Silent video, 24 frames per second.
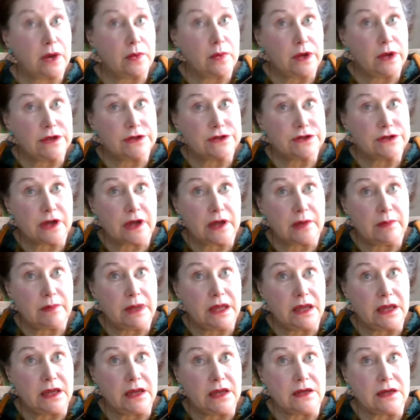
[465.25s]
By which I
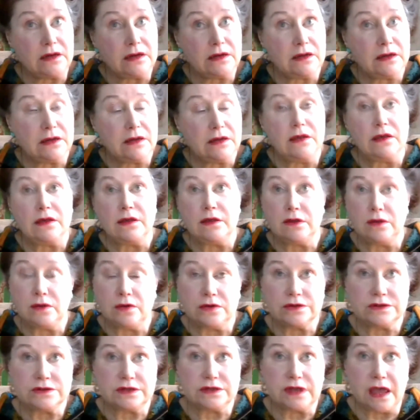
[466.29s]
mean,
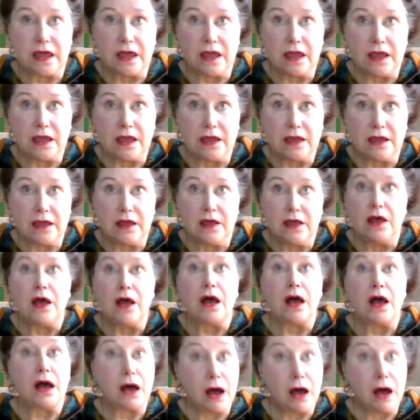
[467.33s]
you're saying
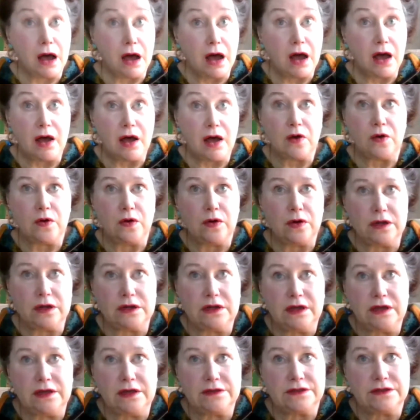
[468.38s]
our
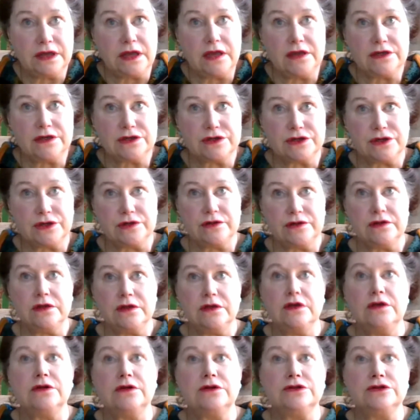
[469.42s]
organisation
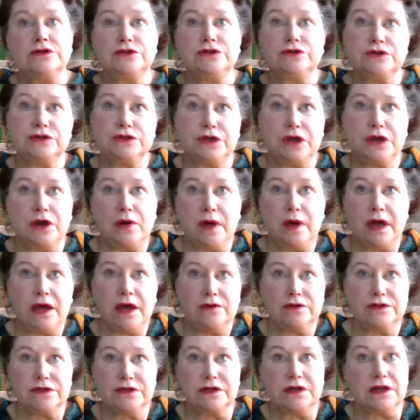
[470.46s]
should go
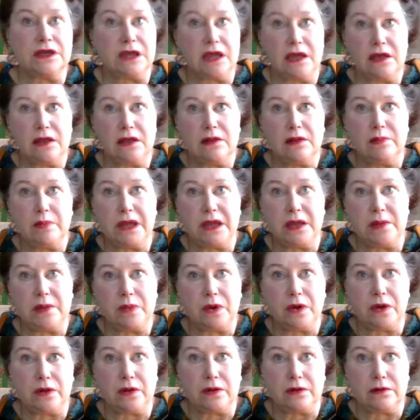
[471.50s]
out and kill
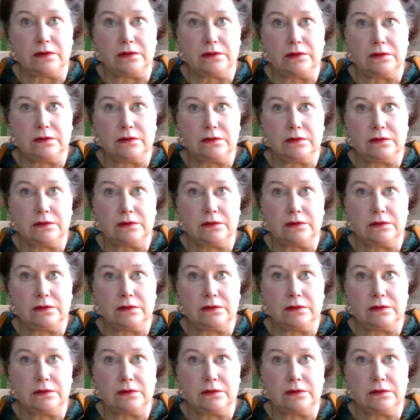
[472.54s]
people.